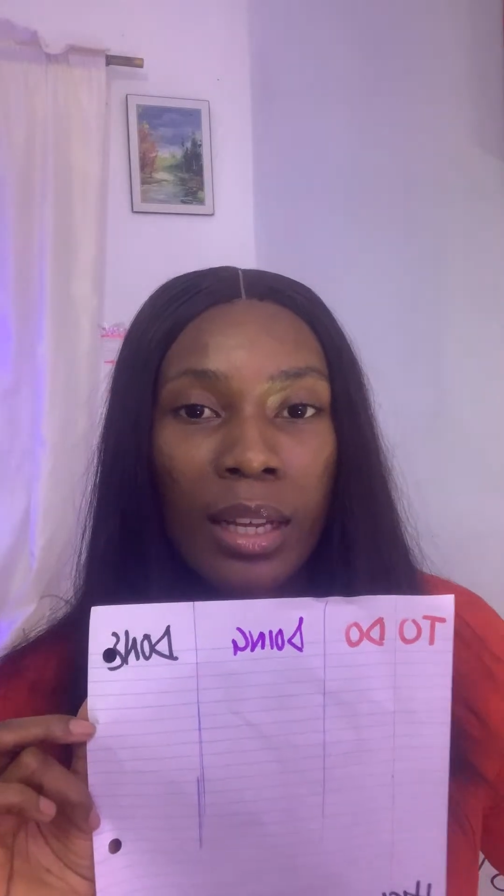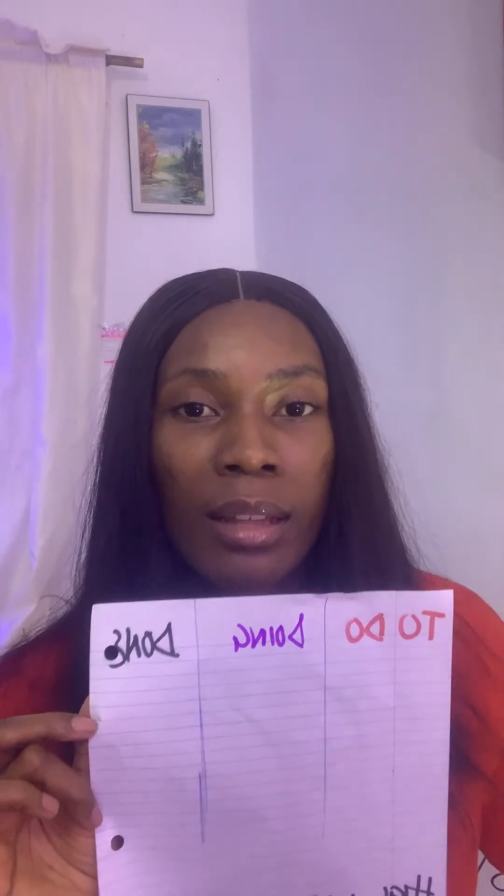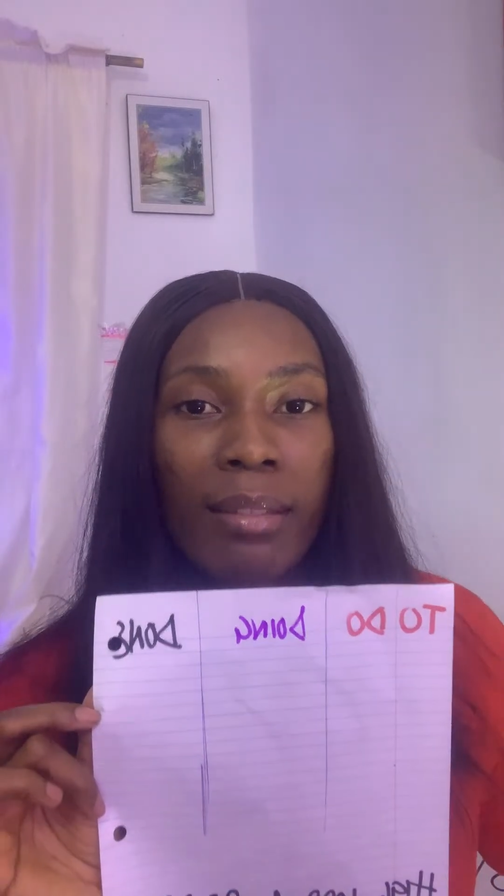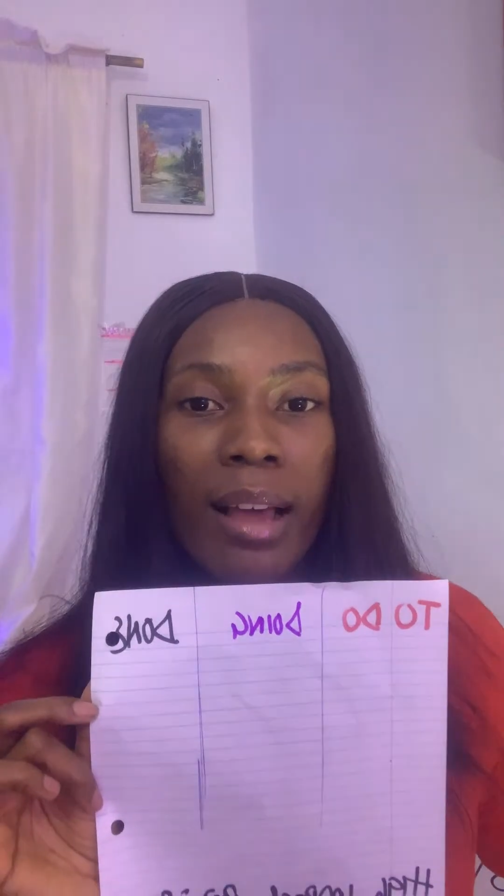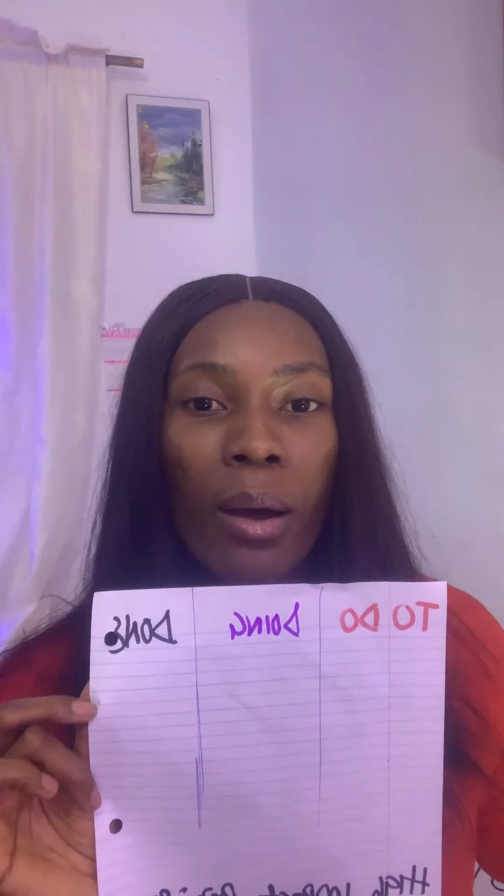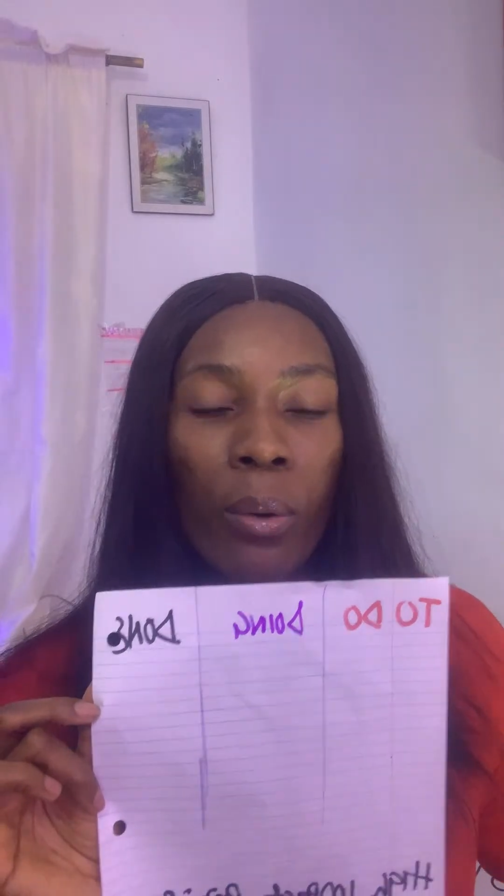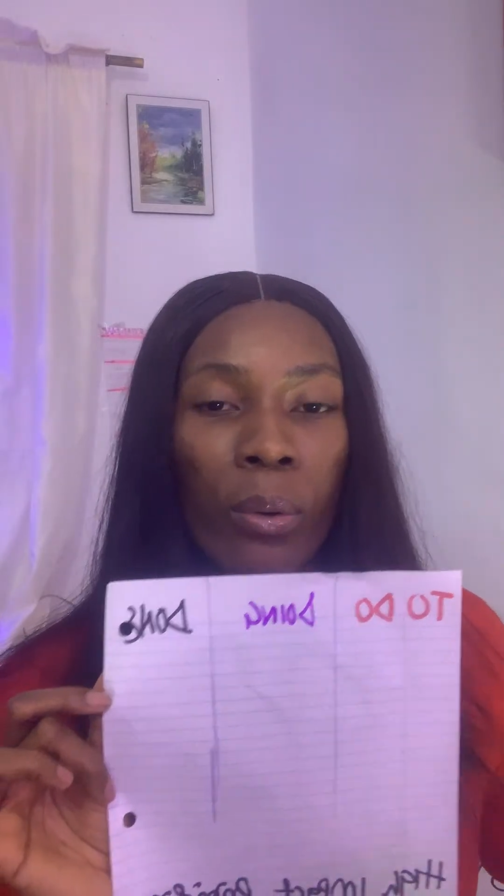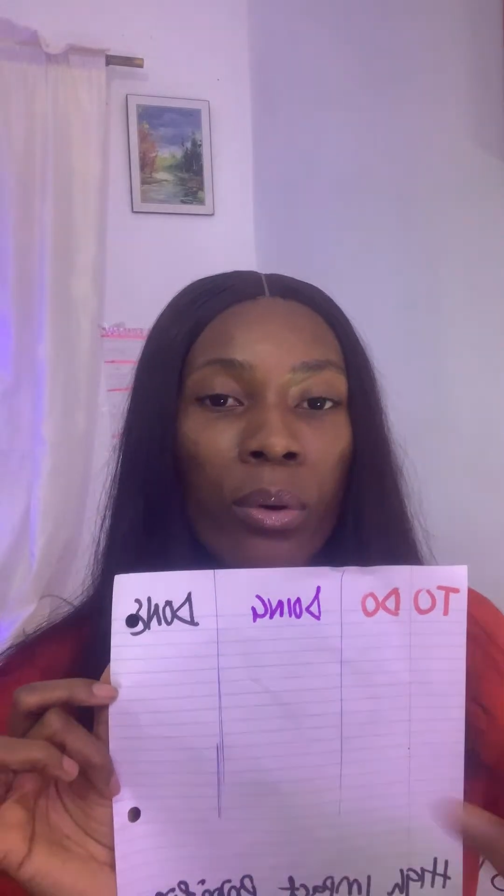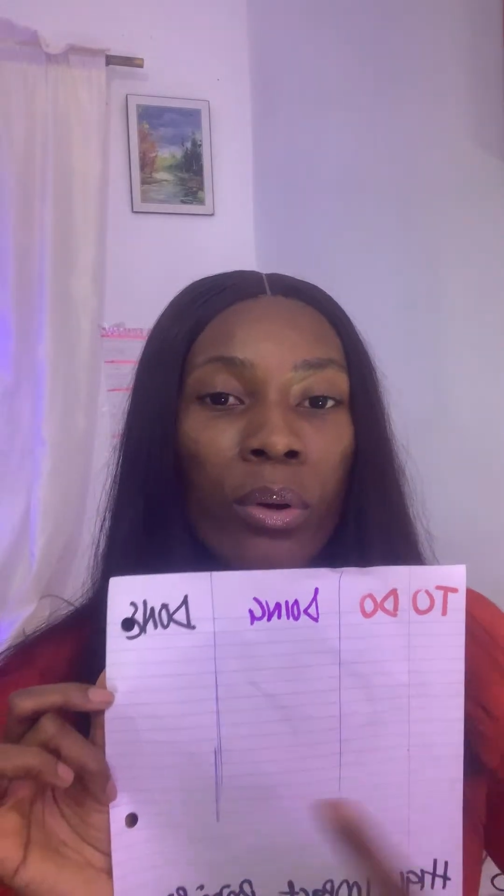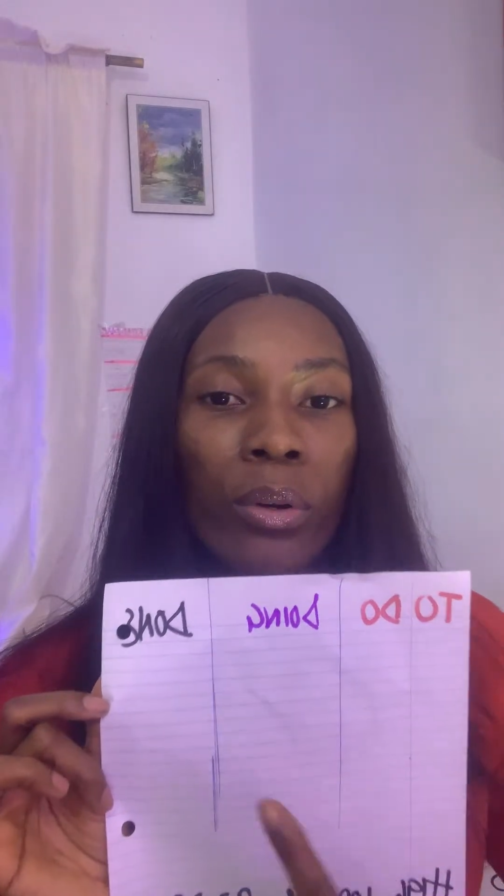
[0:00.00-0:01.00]
Now,
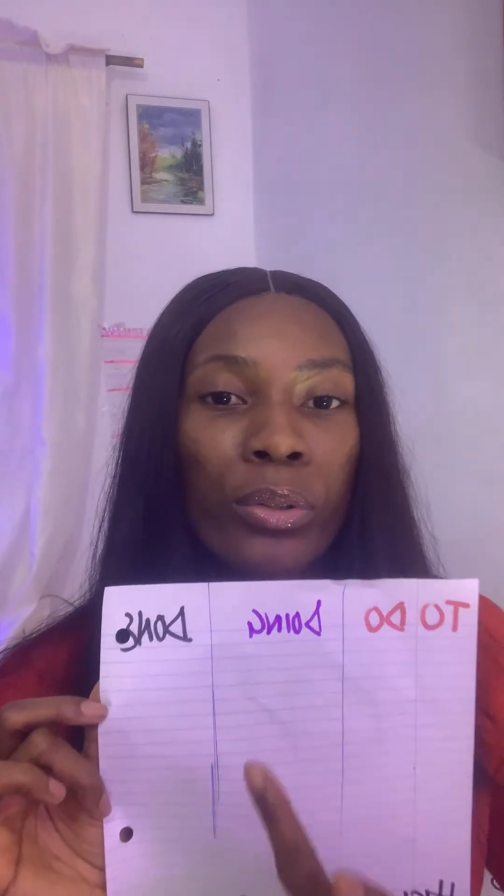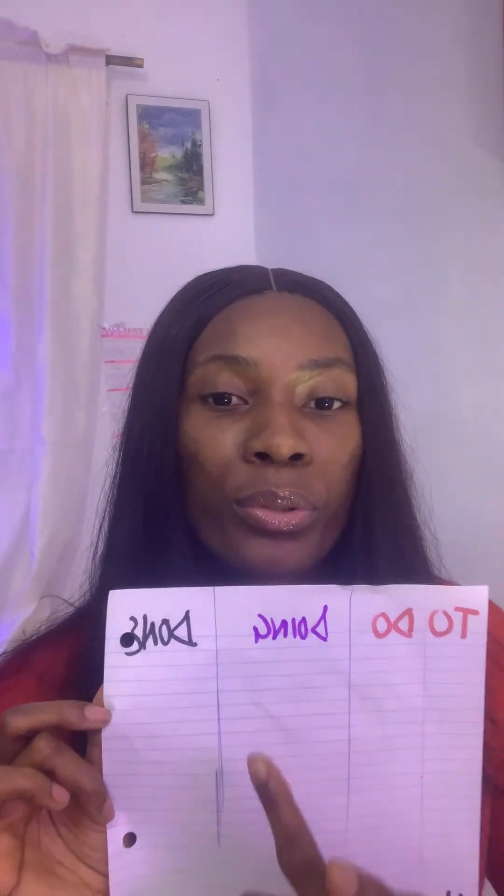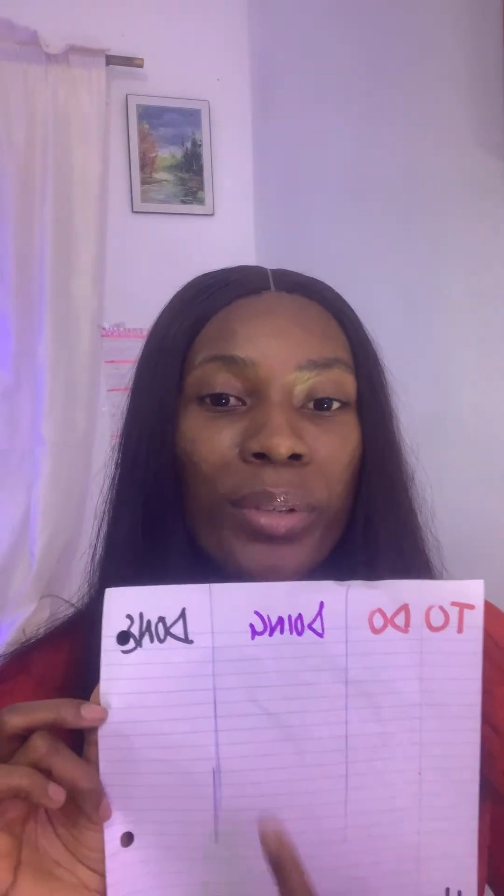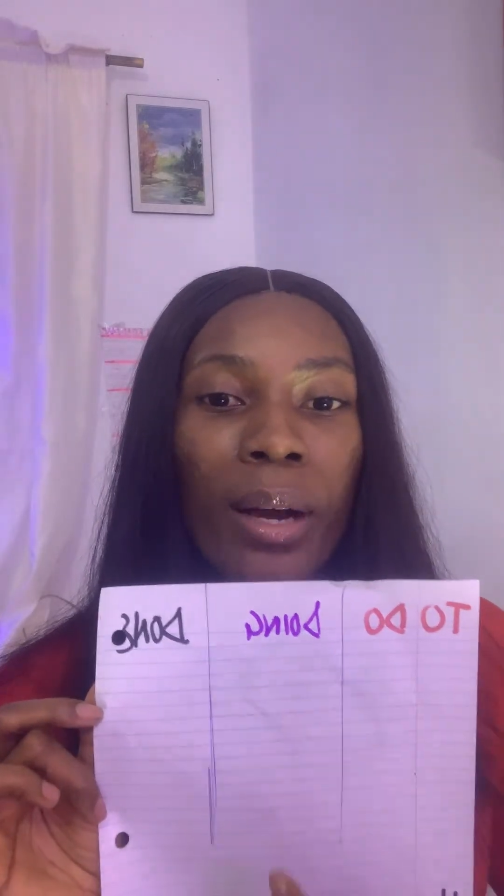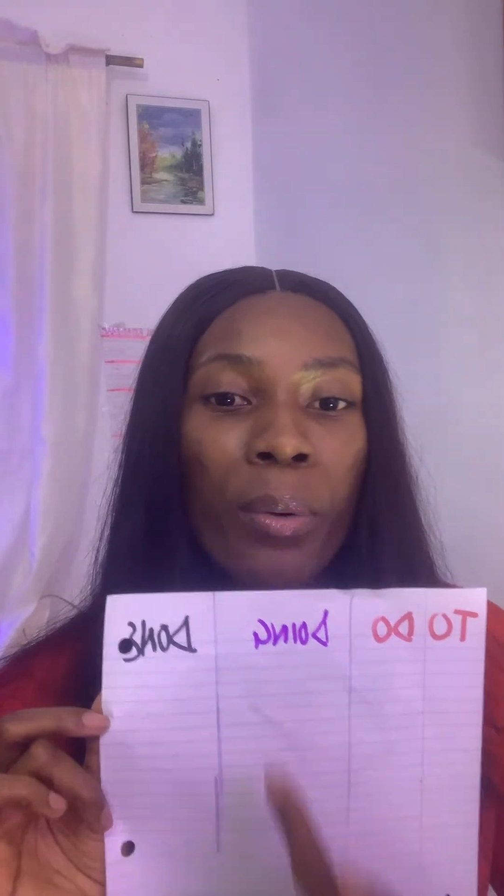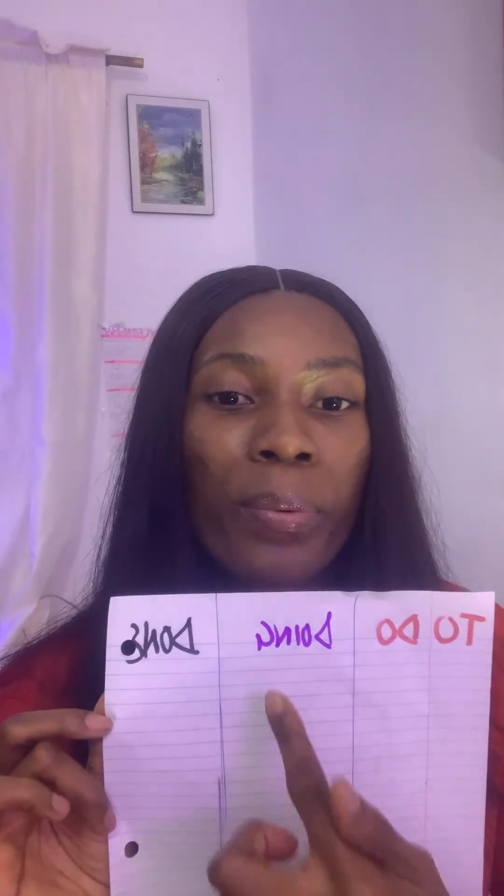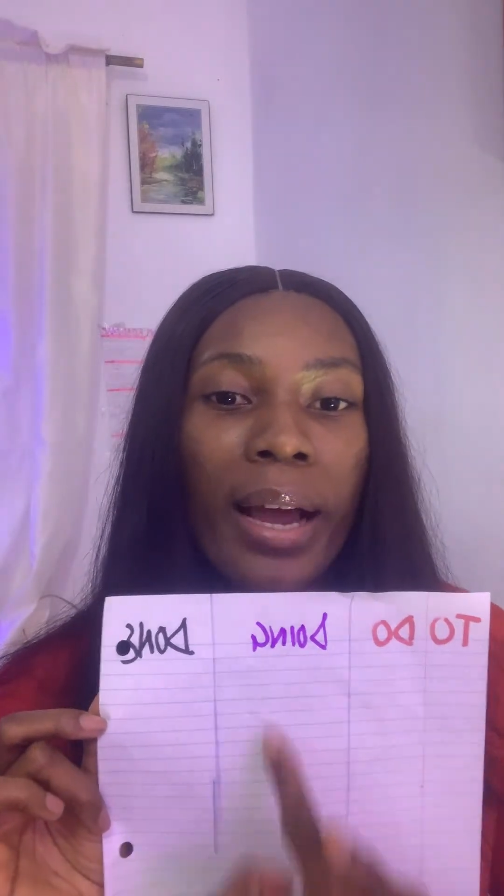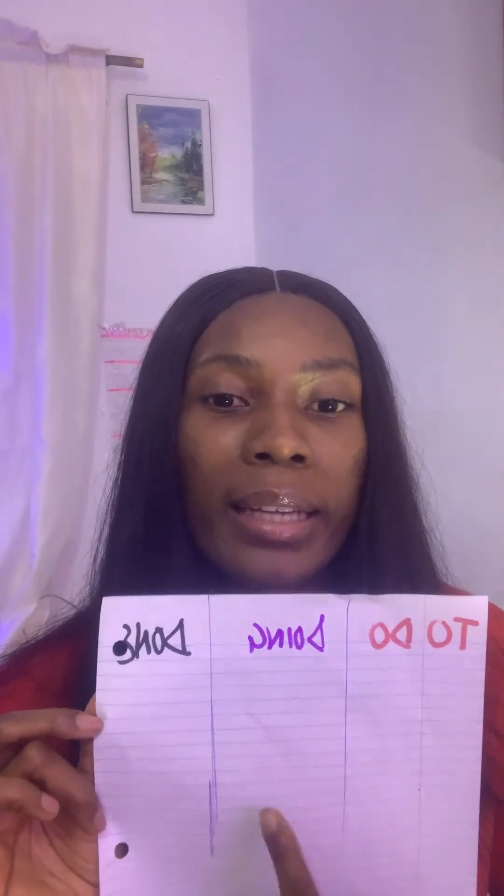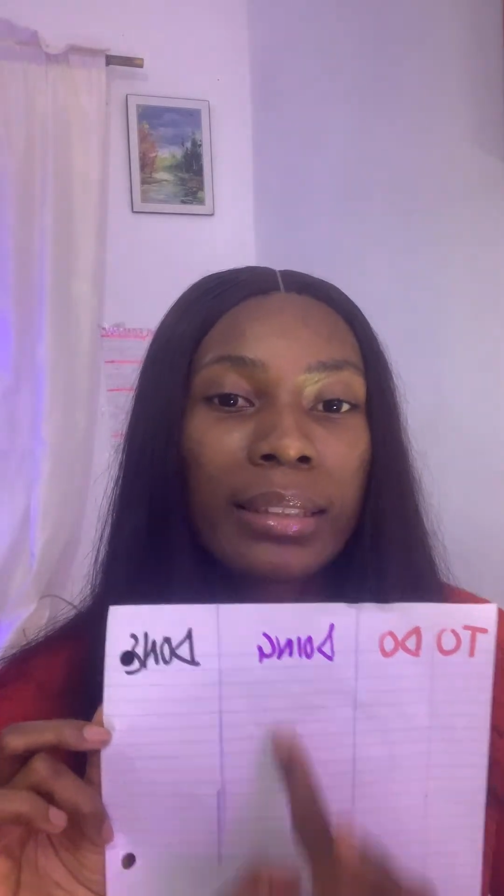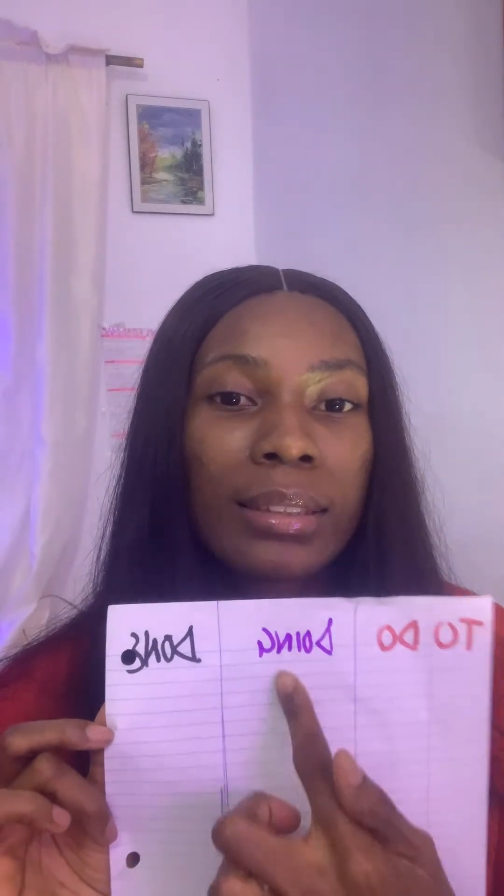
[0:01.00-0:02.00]
you now
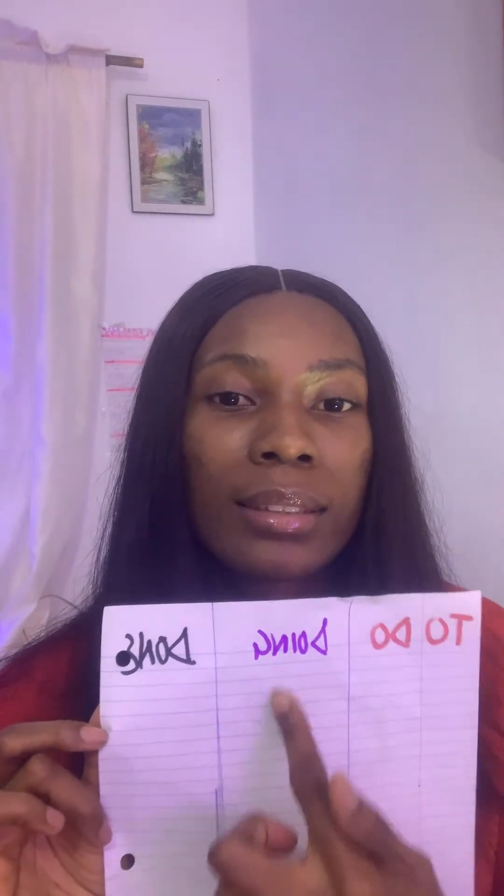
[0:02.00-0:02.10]
write,